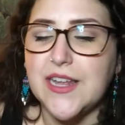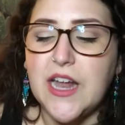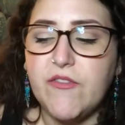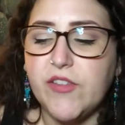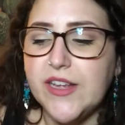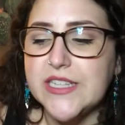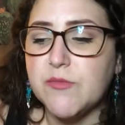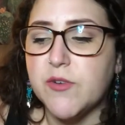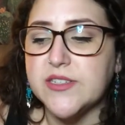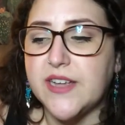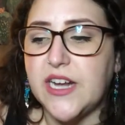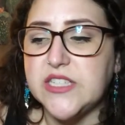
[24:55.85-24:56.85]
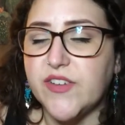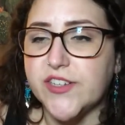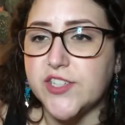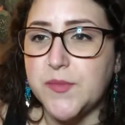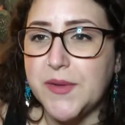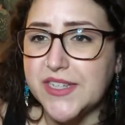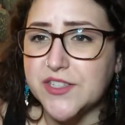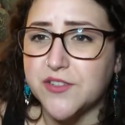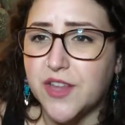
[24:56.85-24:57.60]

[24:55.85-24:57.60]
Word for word: And I feel like it's more science fiction because there's